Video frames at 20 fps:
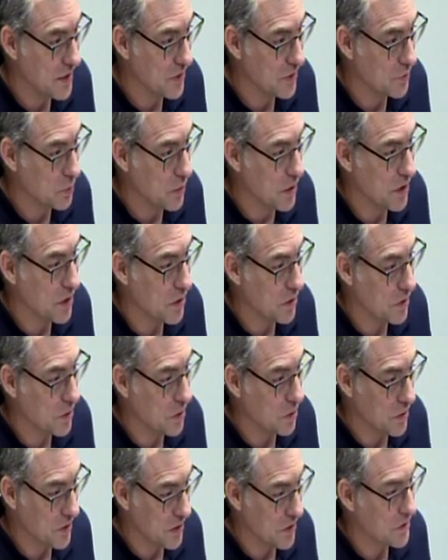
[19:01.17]
is what our
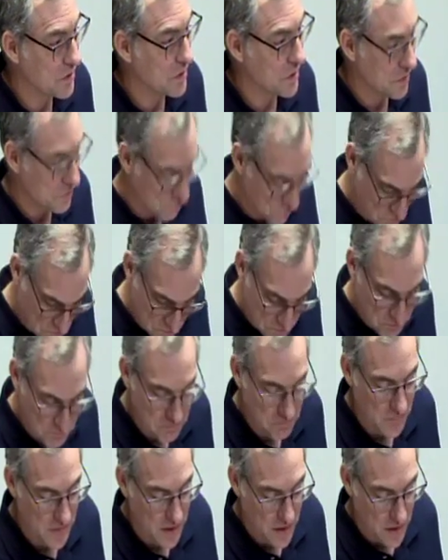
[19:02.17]
goal is.
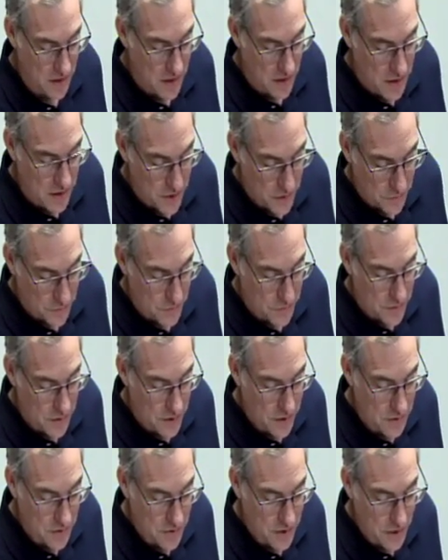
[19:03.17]

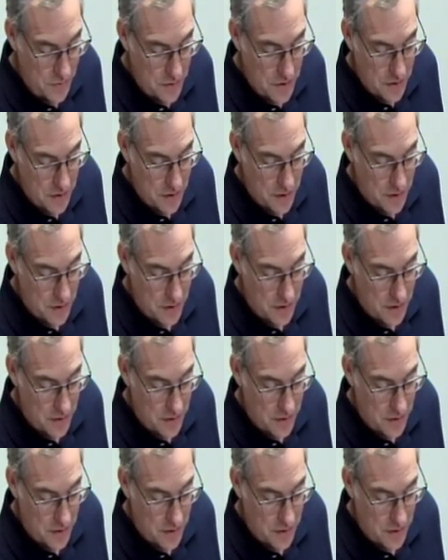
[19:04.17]
The seventh,